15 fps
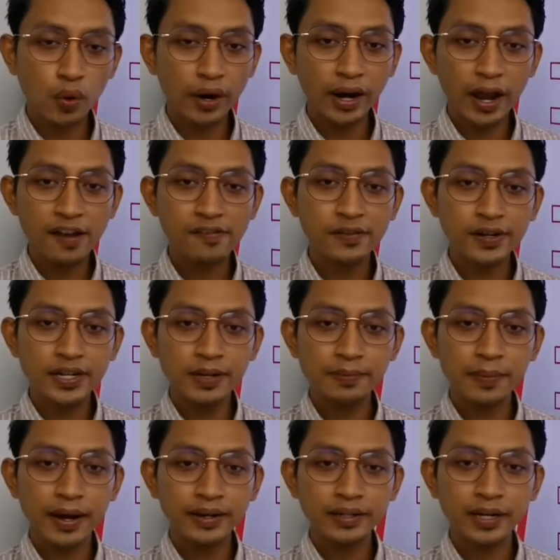Whatever
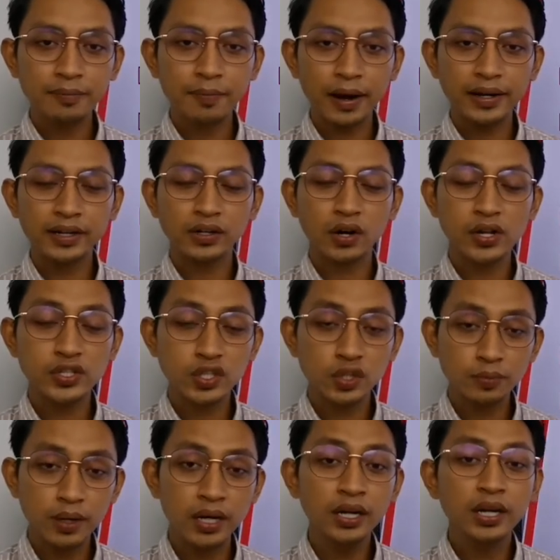demanded by the
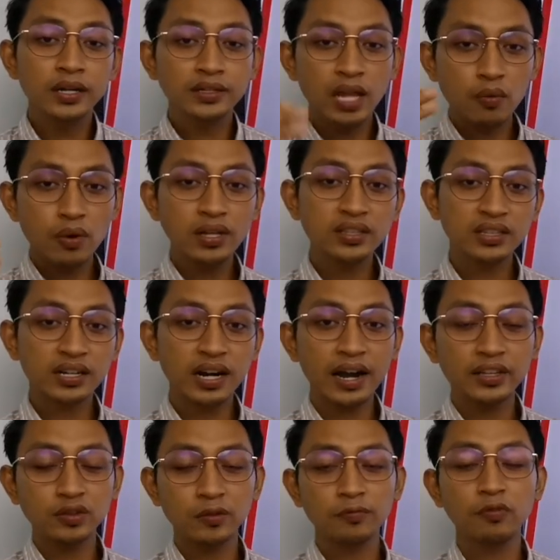consumer, they will
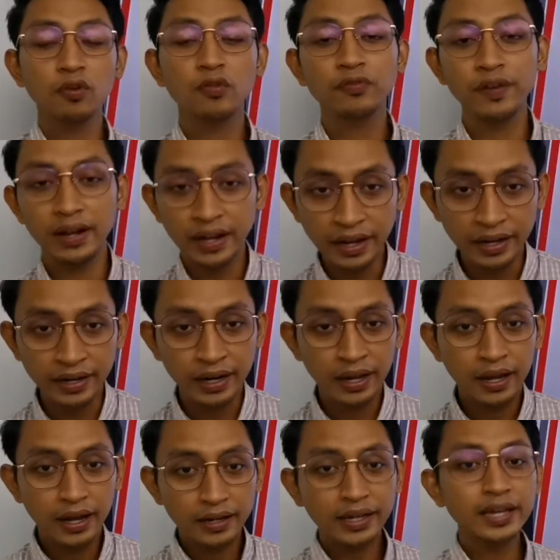try to fulfill it.
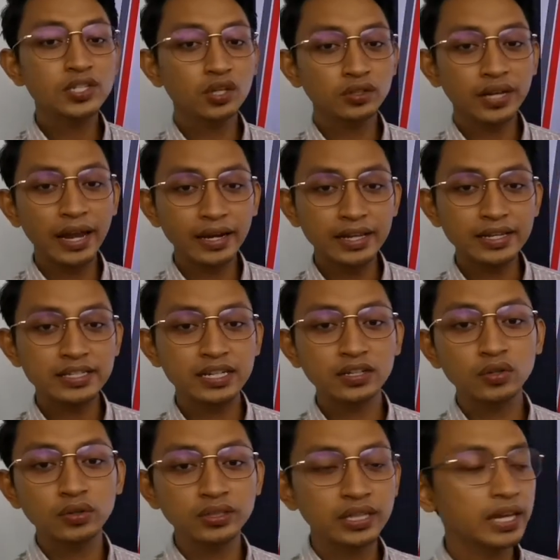Okay, so that is a
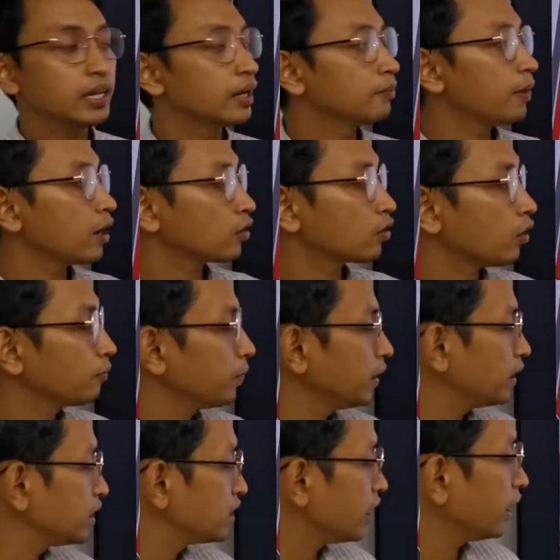good thing about
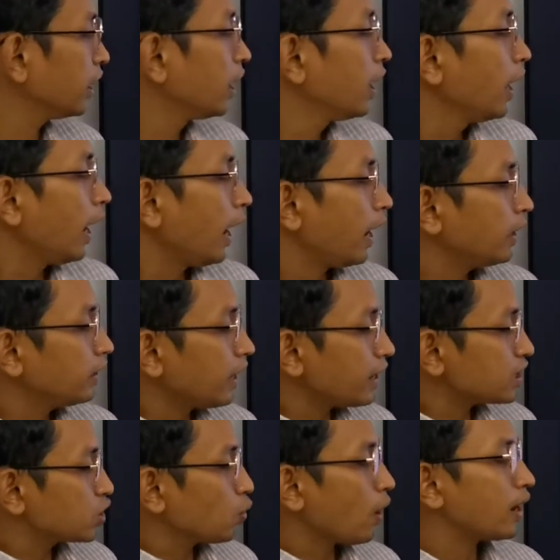competition. And
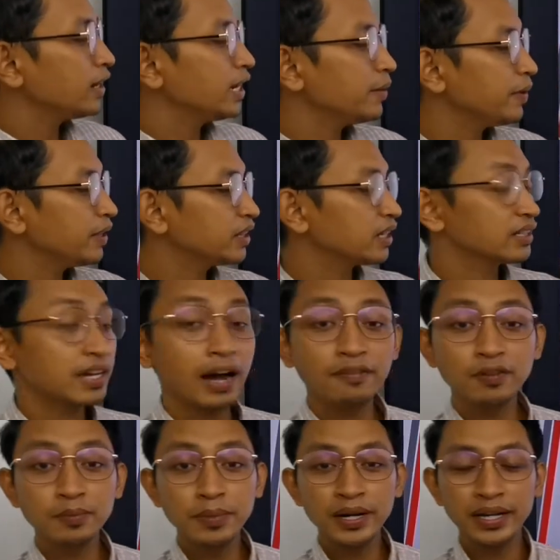next one, limited
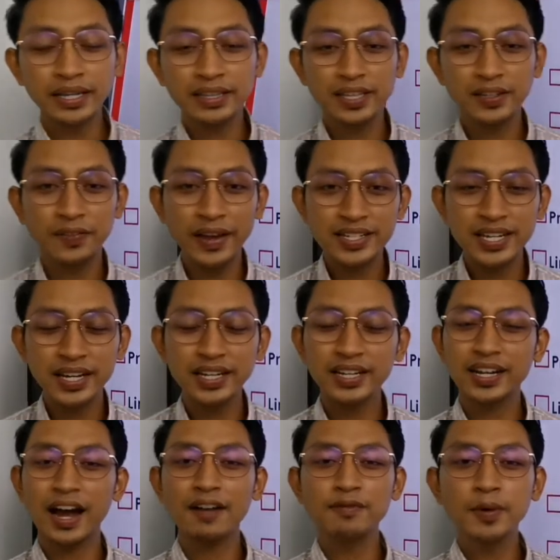government intervention.
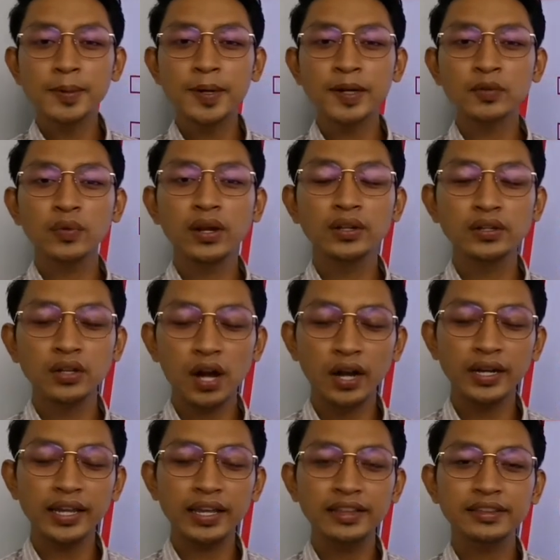The government will
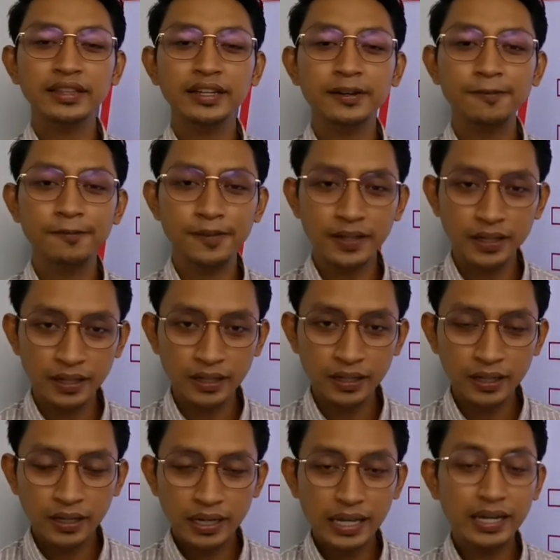not
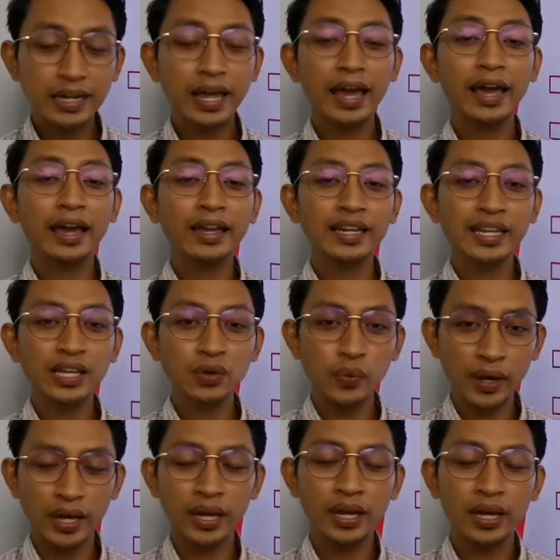interfere in any
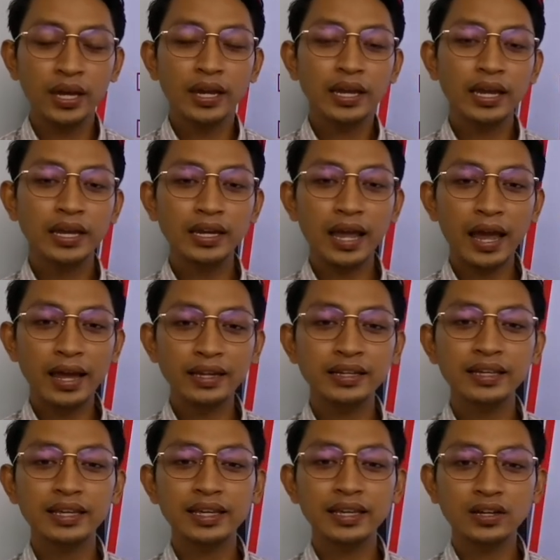way in
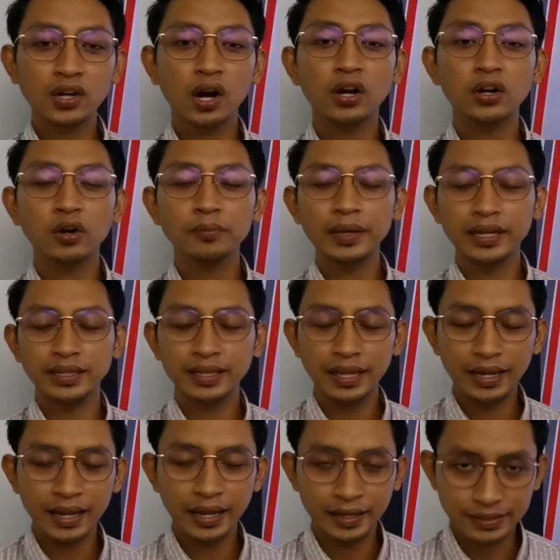any economic
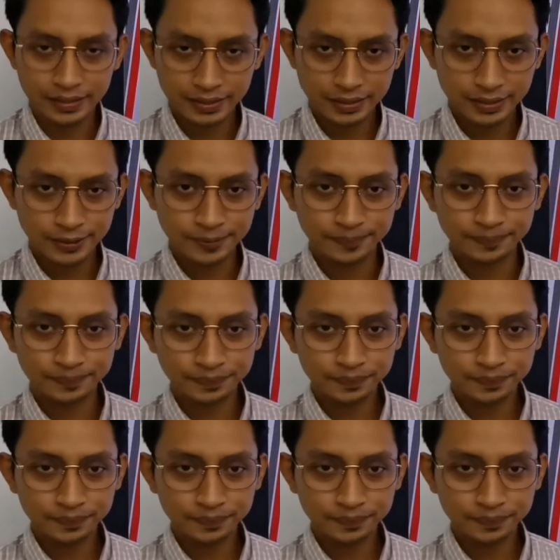dealings.